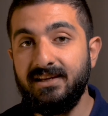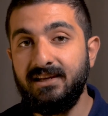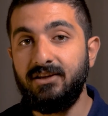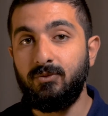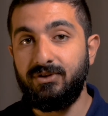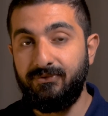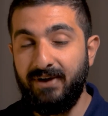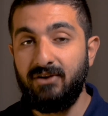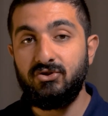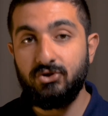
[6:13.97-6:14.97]
taken with a
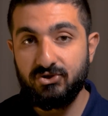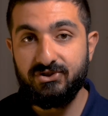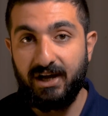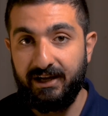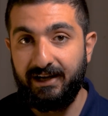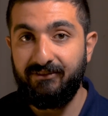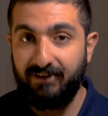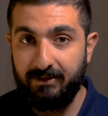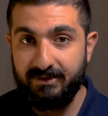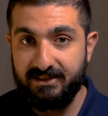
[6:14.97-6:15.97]
fat-reduced diet and
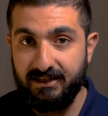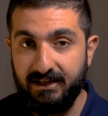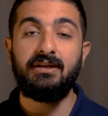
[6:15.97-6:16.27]
vitamin D,